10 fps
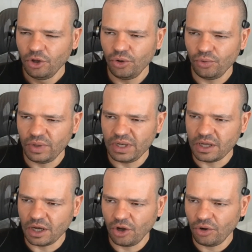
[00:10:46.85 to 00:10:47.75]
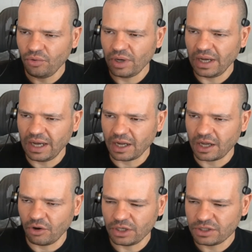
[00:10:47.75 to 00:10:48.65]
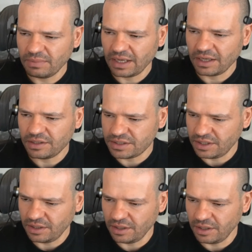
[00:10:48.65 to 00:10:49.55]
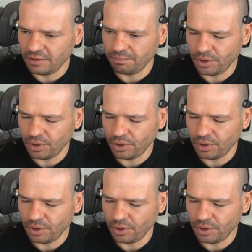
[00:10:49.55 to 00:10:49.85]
who we know are going to make a